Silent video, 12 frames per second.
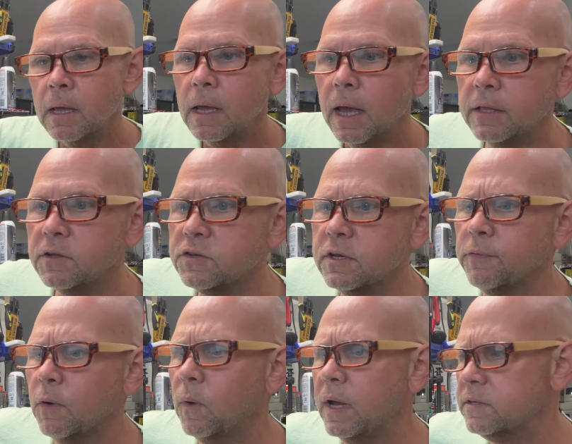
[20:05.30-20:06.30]
And there's
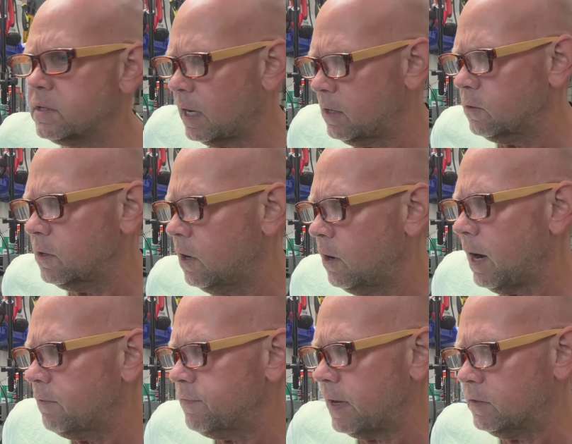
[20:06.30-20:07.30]
different ways. I don't know how
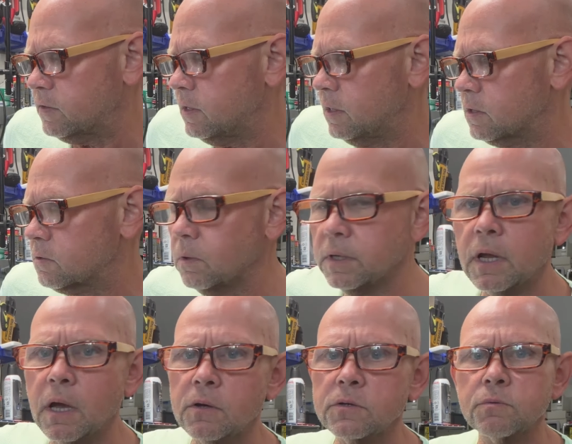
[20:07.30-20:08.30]
fancy this one
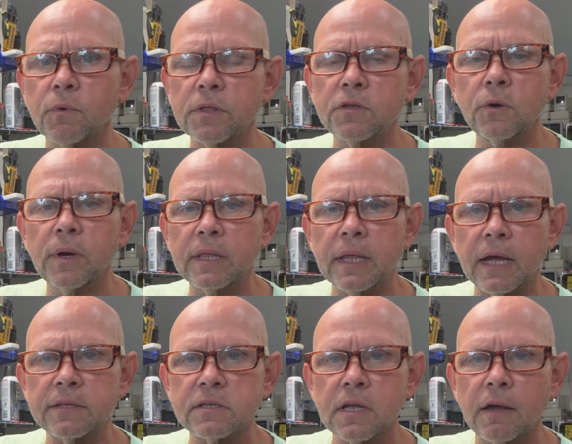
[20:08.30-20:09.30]
goes with doing
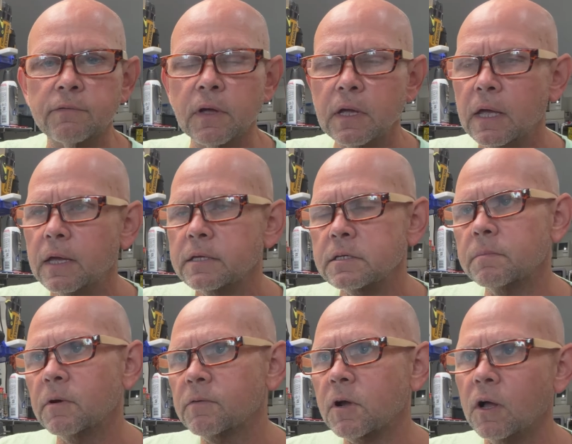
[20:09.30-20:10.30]
that stuff. Some
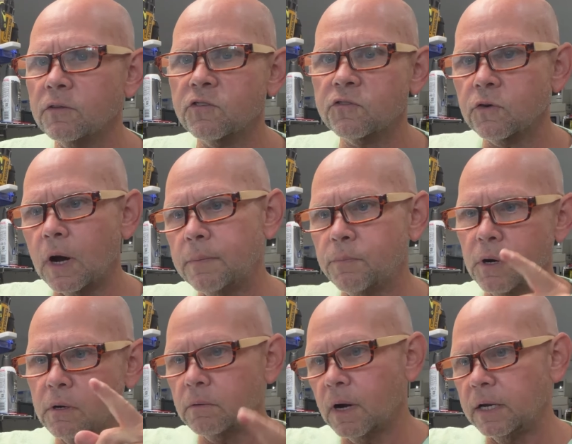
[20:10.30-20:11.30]
are called stripe, where
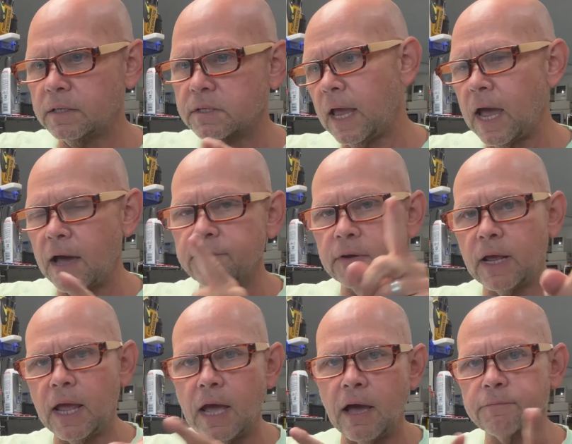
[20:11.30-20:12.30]
it writes half and
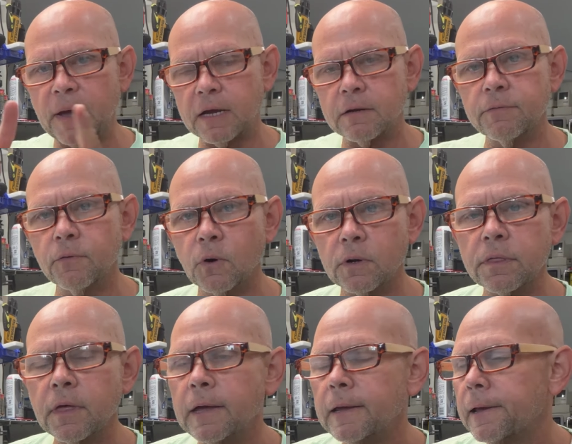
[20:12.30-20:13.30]
half back and forth.
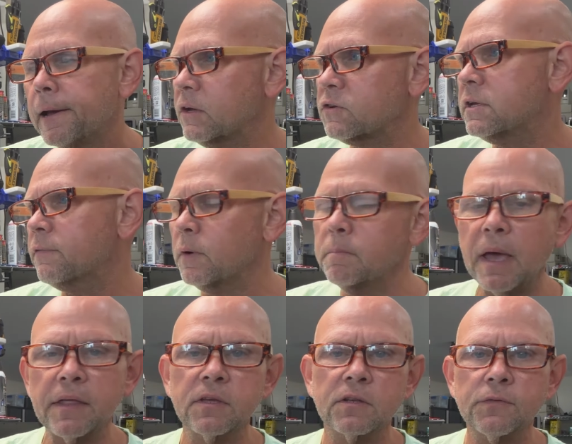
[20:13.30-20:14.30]
There's different
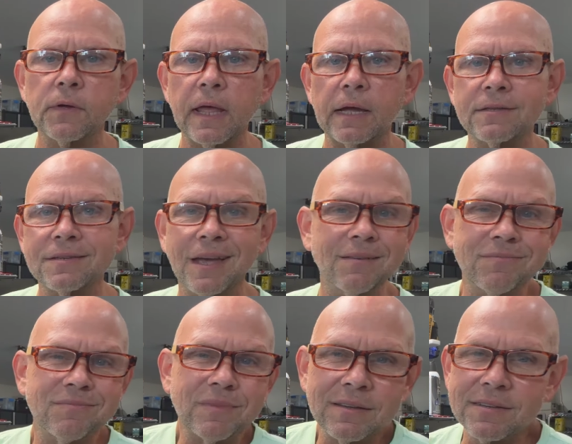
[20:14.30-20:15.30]
methods for that stuff.
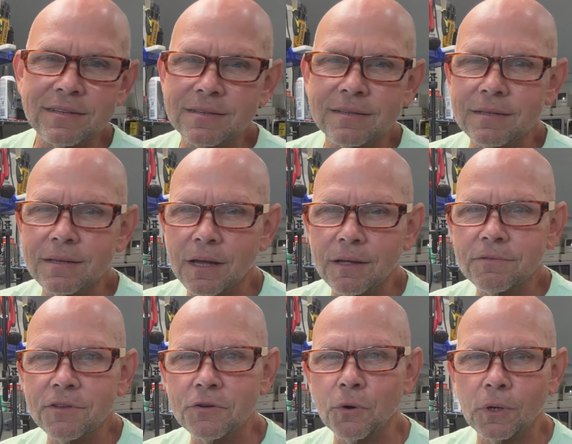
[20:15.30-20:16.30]
This isn't a
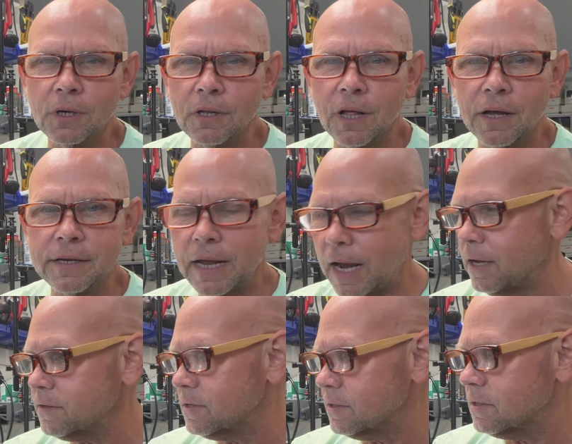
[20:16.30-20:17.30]
tutorial on
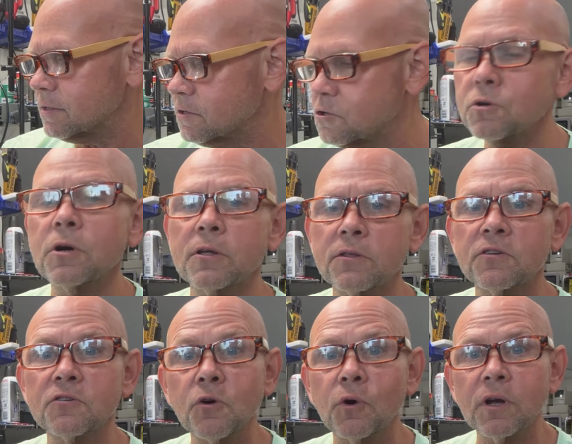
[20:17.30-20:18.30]
NAS. This is a
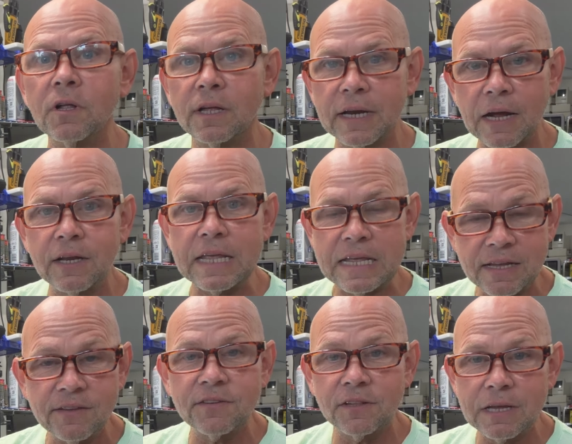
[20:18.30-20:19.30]
tutorial on how to
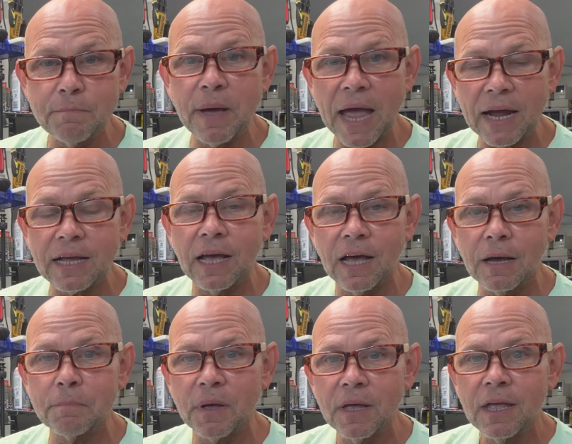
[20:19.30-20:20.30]
easily back
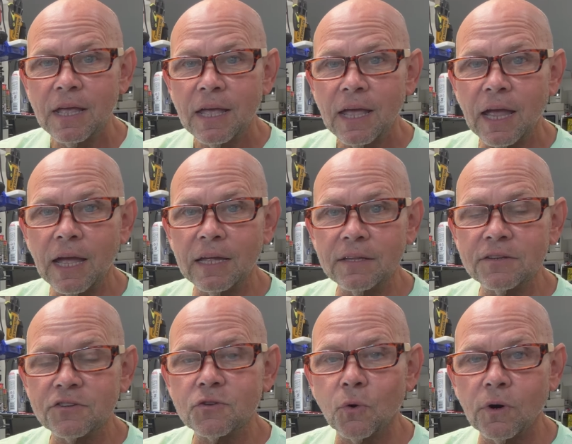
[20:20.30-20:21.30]
up and
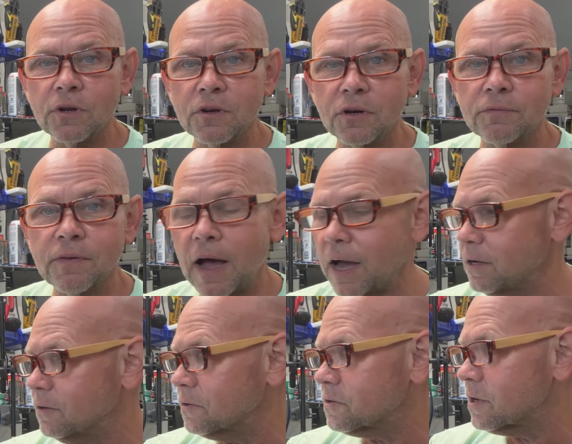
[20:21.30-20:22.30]
store your
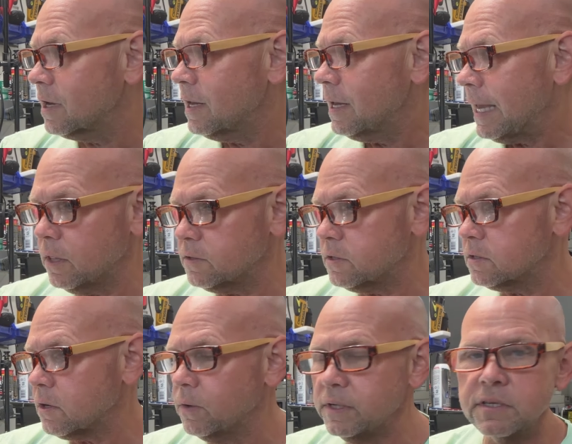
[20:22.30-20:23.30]
files. This is
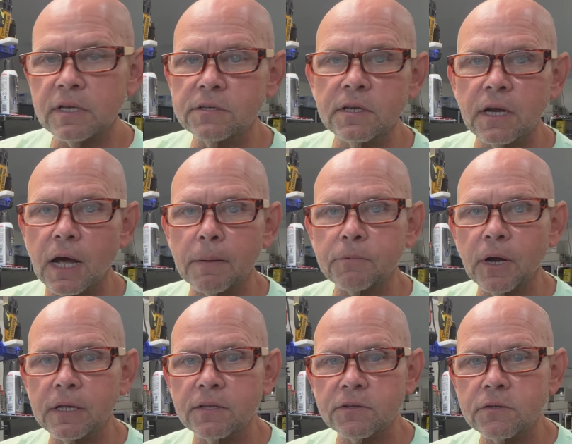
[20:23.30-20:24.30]
always easy to
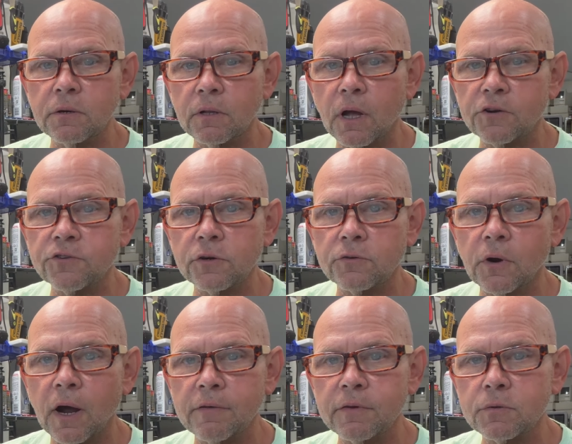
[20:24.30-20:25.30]
upgrade this to a larger
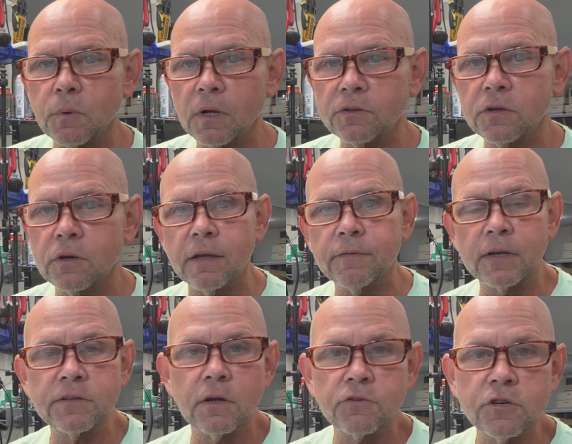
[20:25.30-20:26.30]
drive as well too, if I
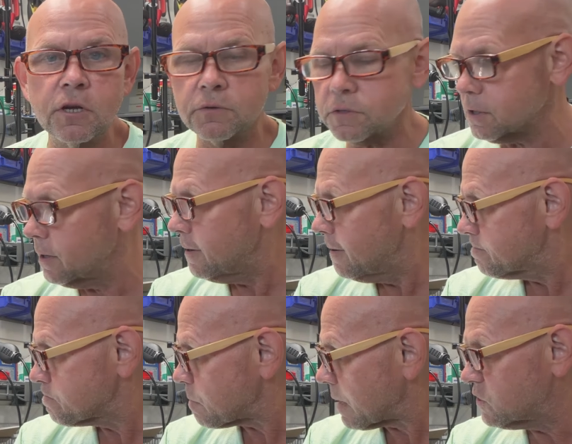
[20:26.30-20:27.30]
so choose.
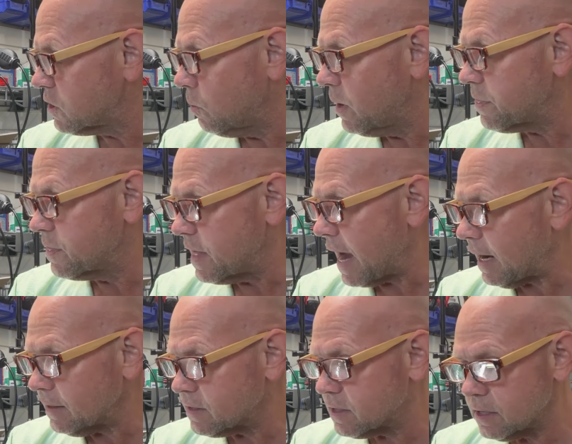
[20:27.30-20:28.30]
So with
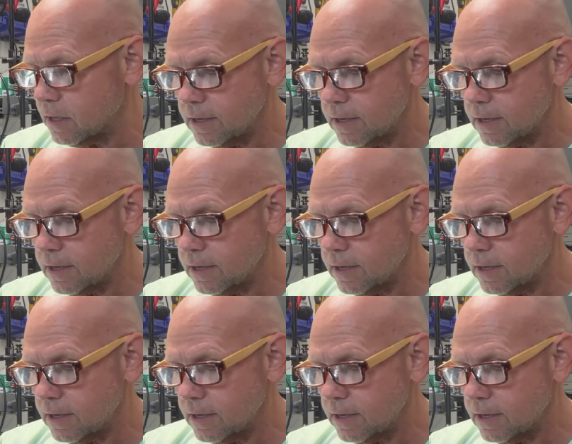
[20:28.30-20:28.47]
that,